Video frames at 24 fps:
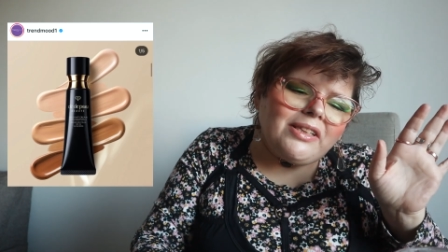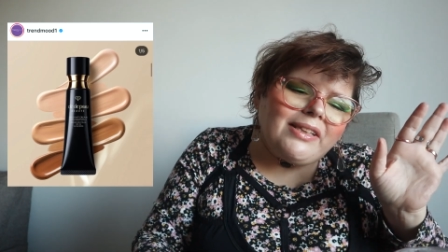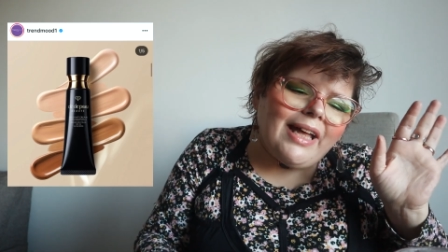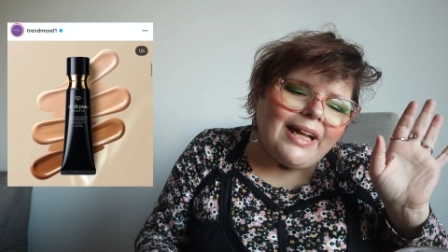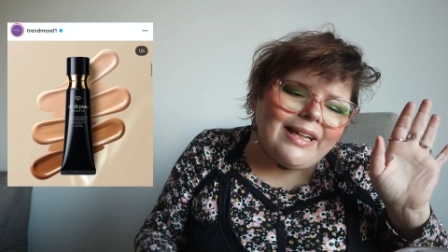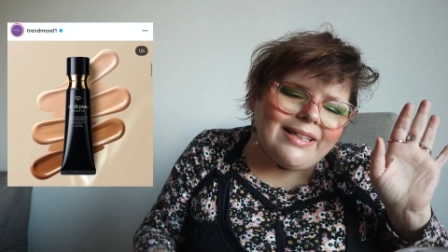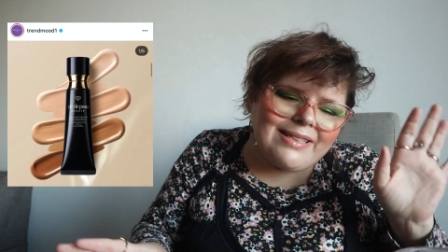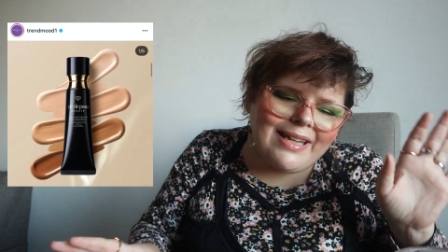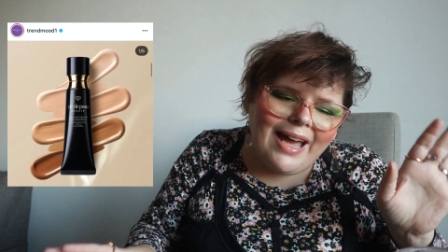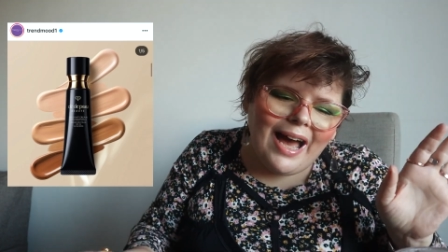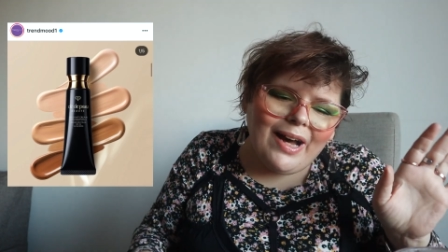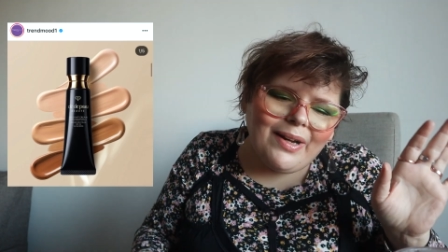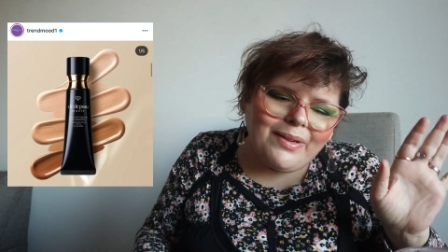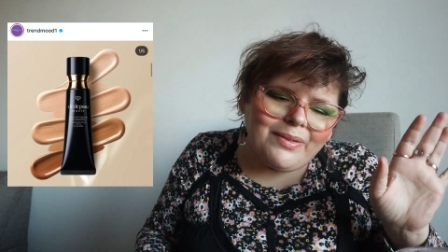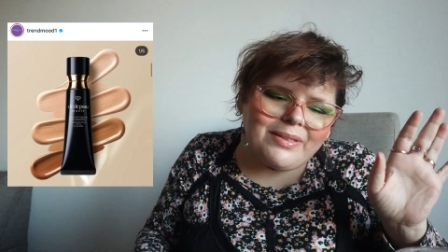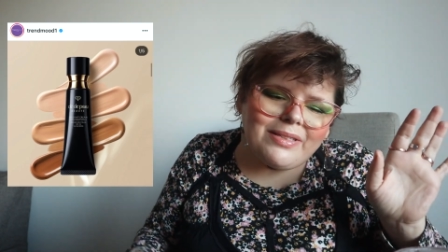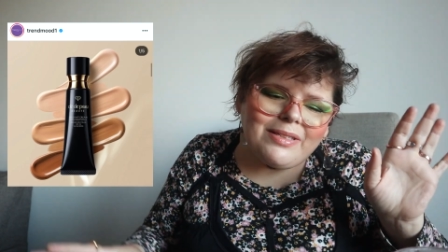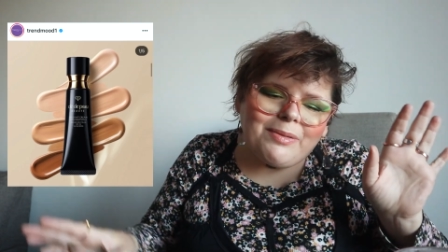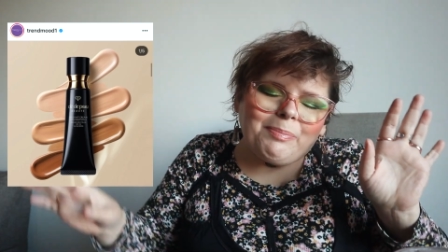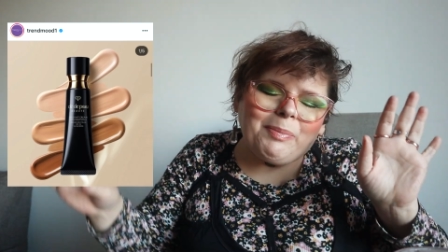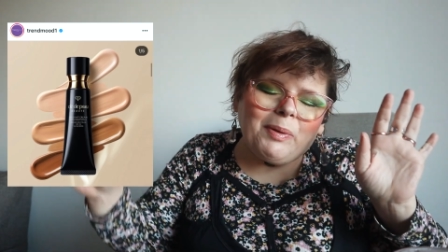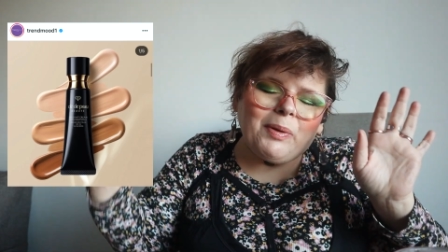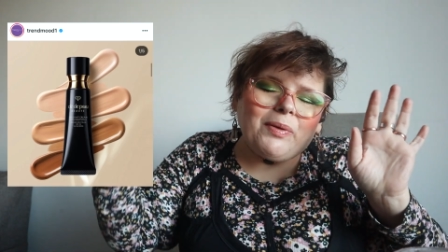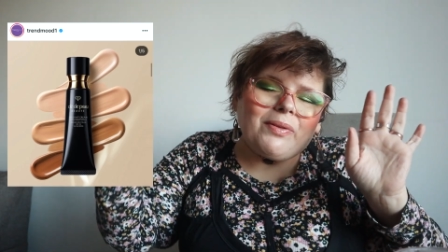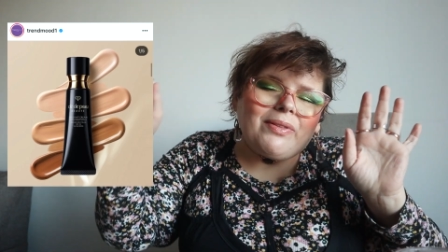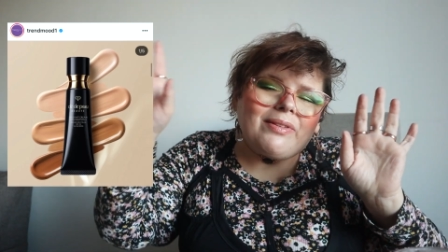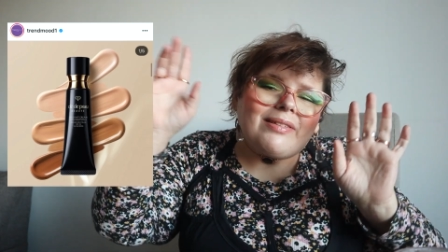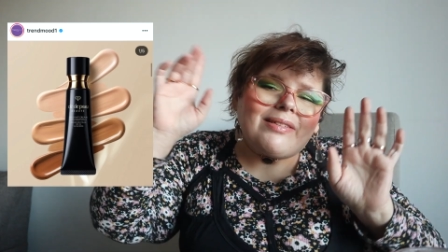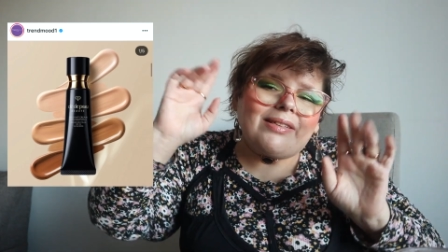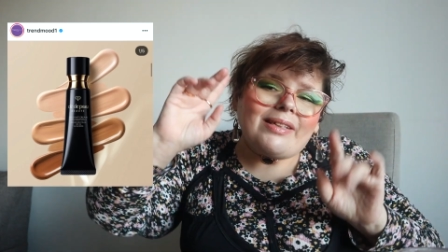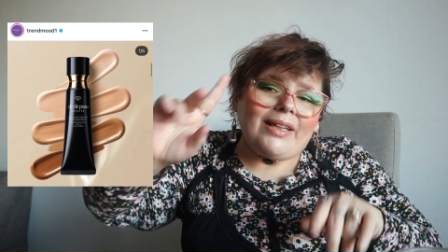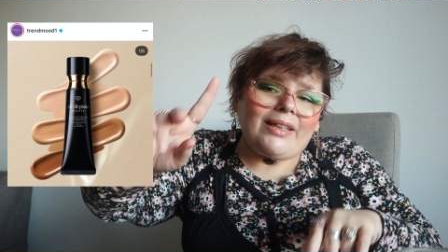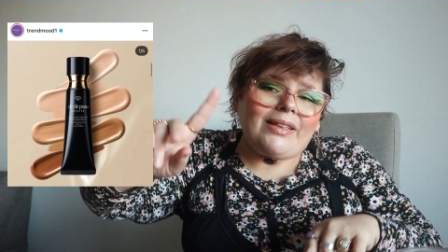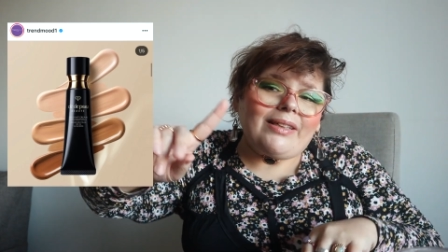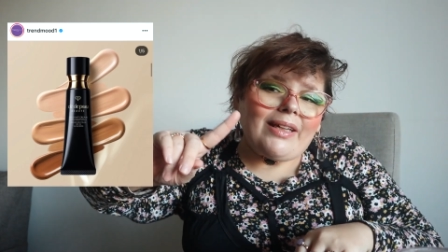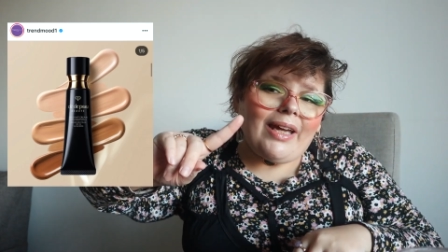that touts both
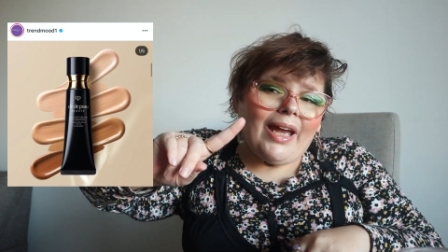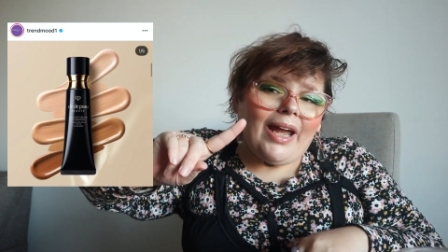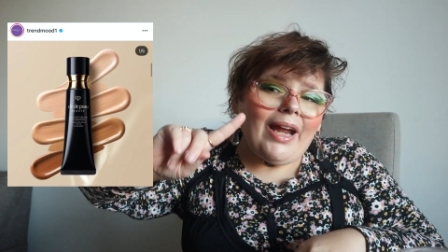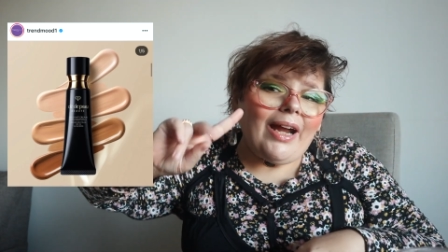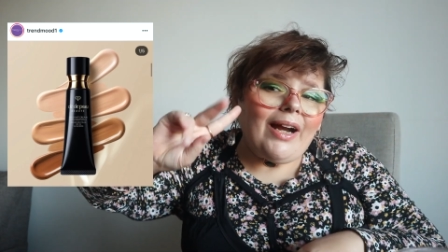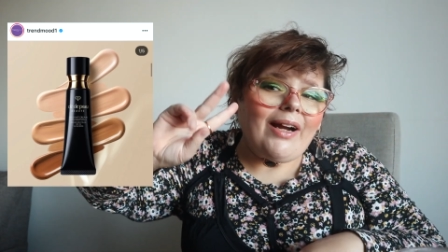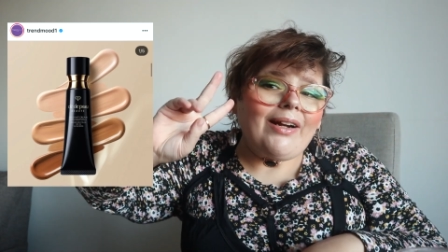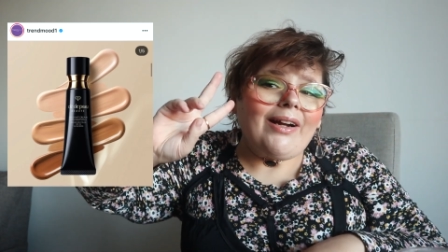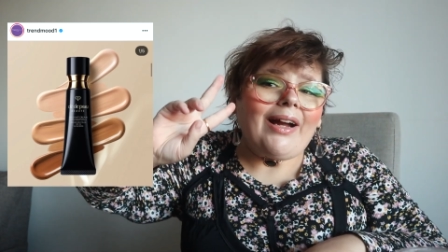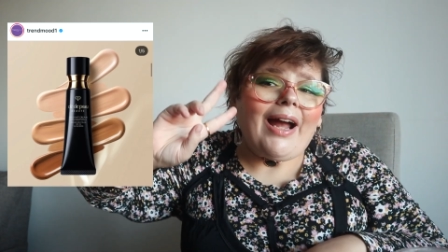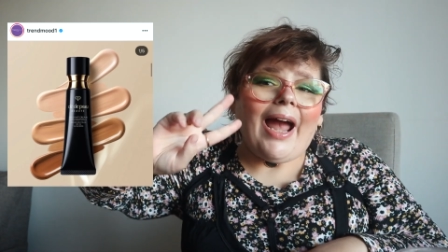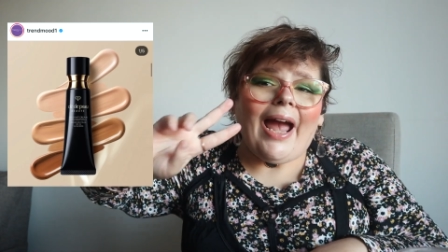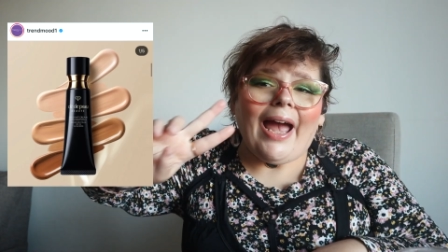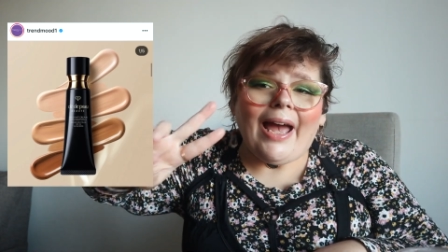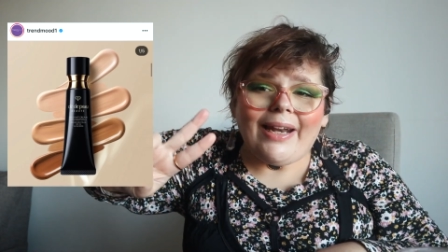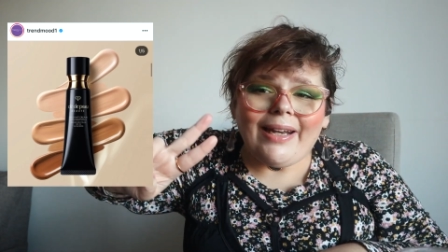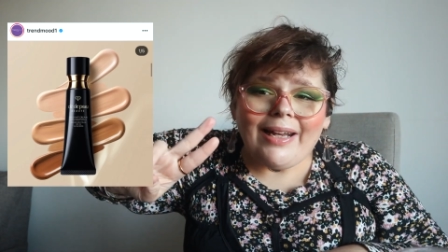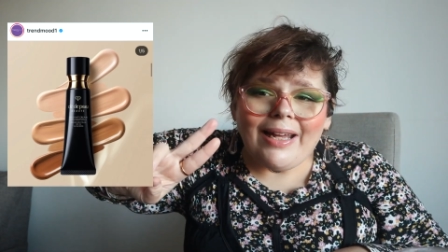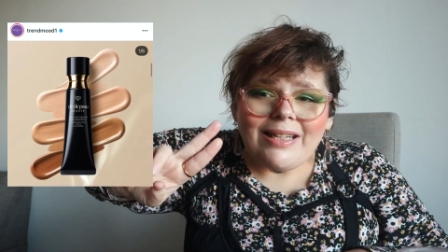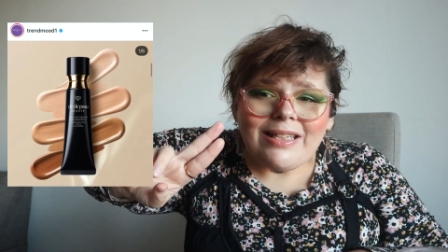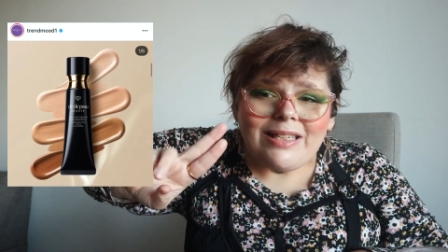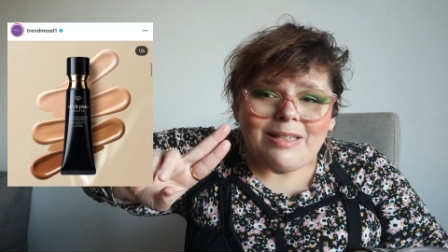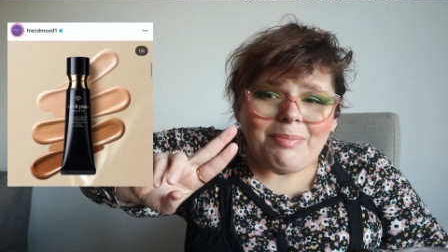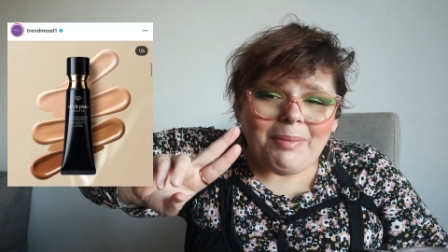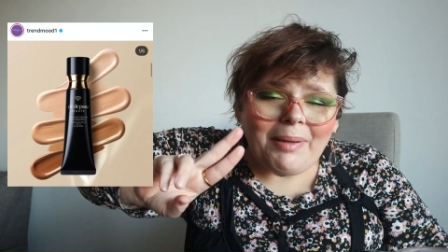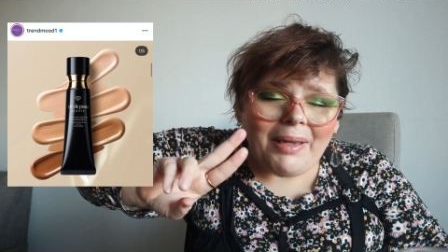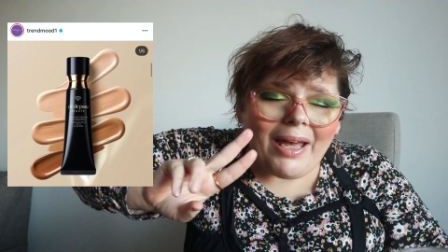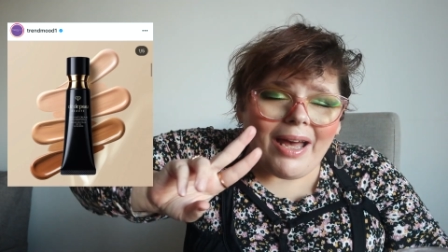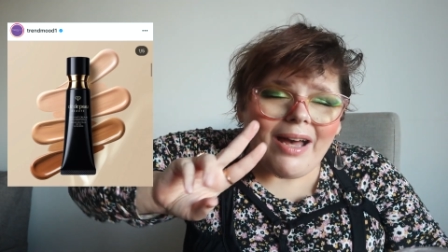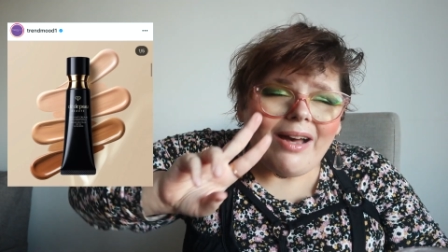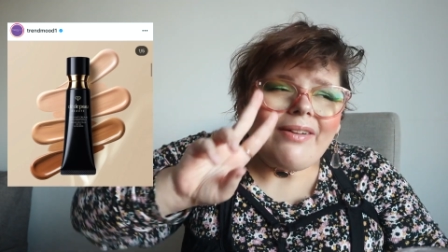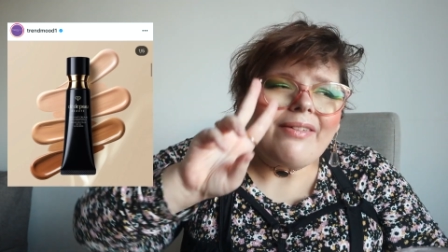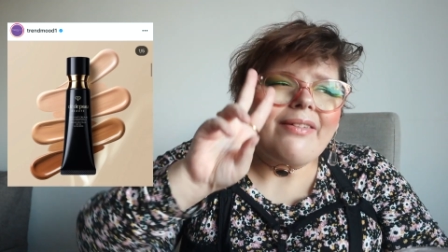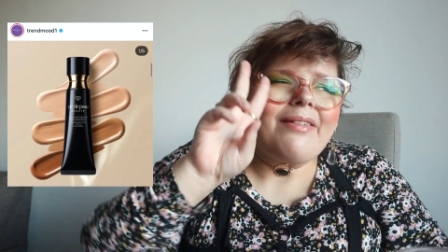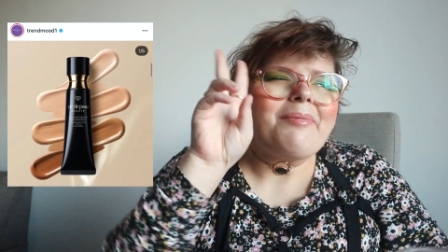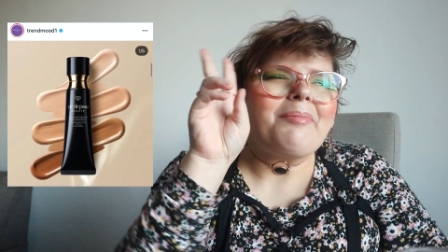skincare and S P
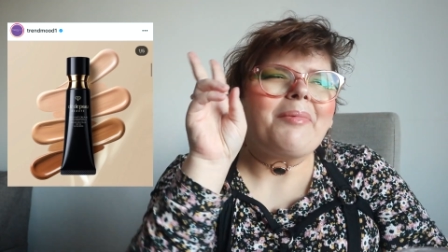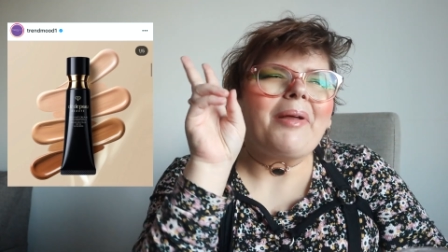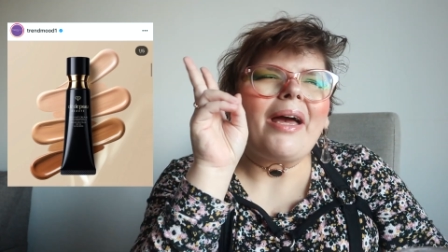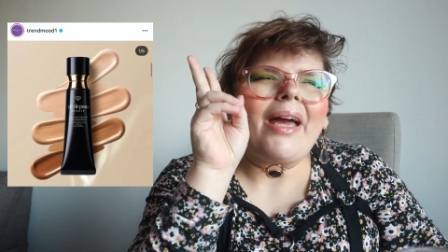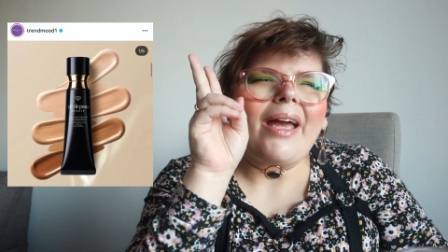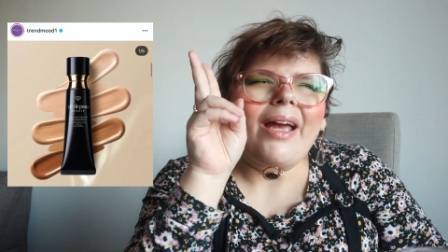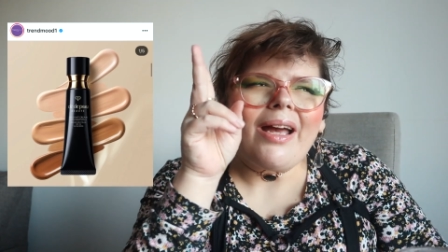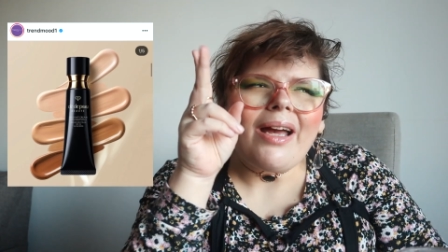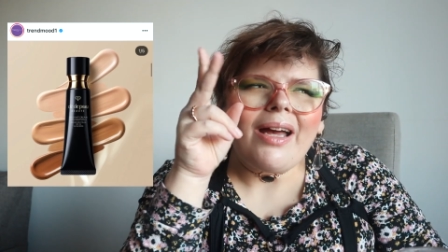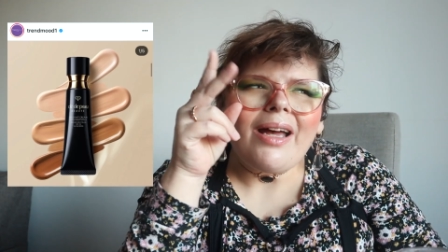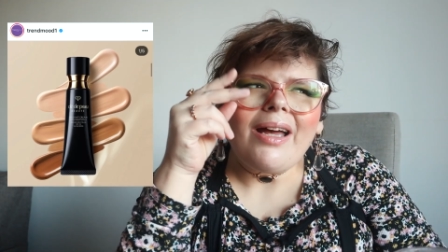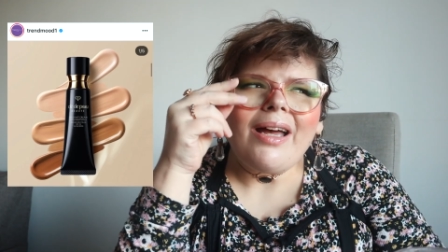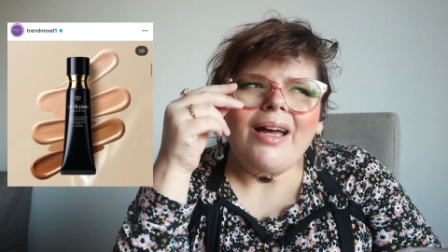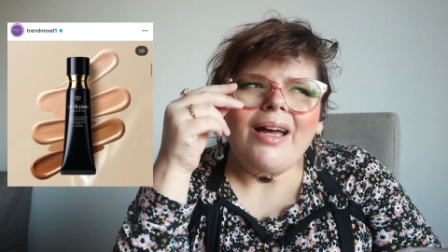F. I'm like,